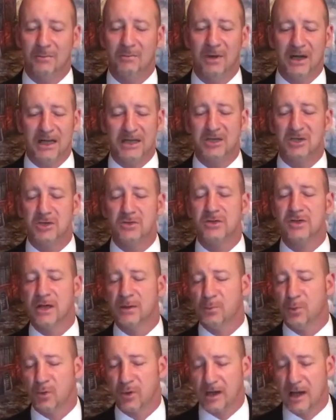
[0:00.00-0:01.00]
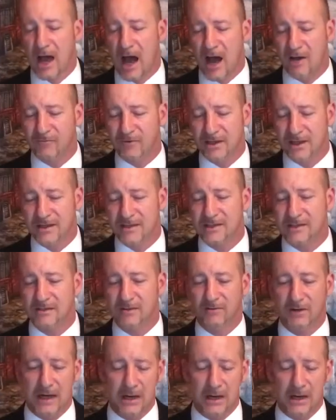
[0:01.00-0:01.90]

But it's usually pretty obvious.